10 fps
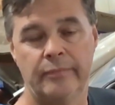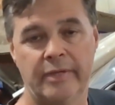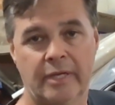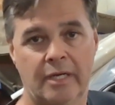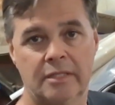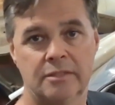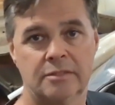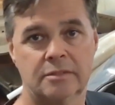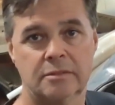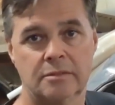
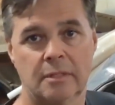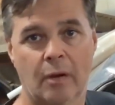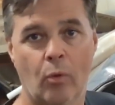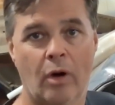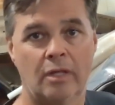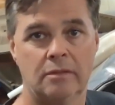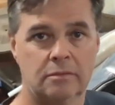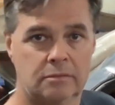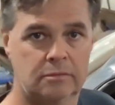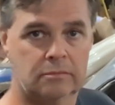because I want
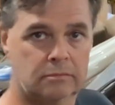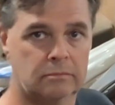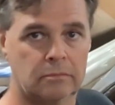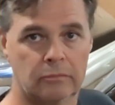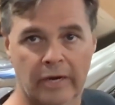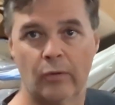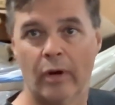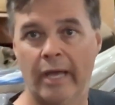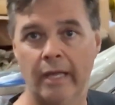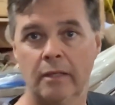right
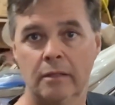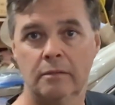away.